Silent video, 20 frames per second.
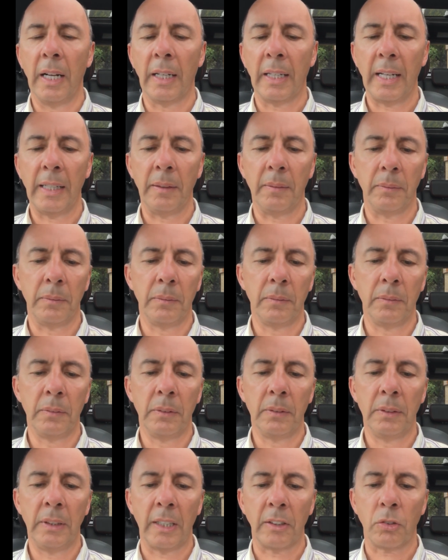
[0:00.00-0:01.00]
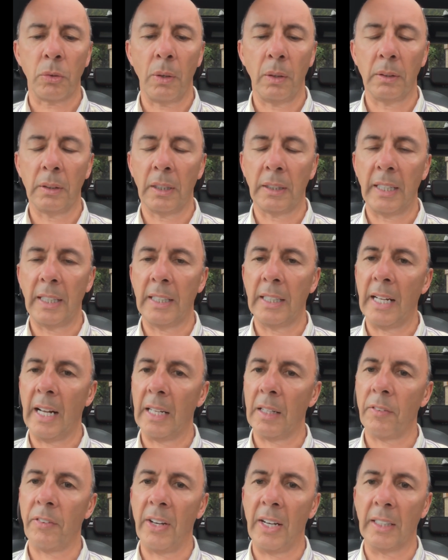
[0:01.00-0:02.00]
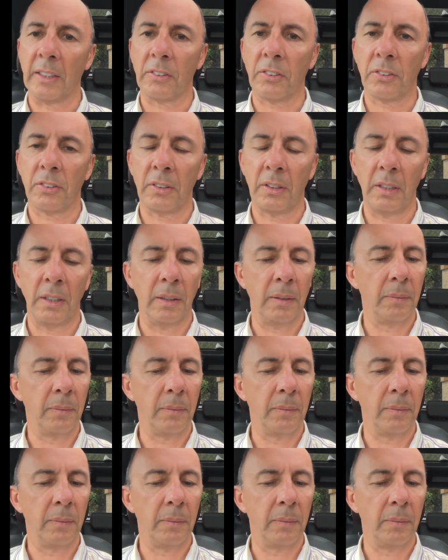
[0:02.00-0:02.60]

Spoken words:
Again, next one, again in Halifax.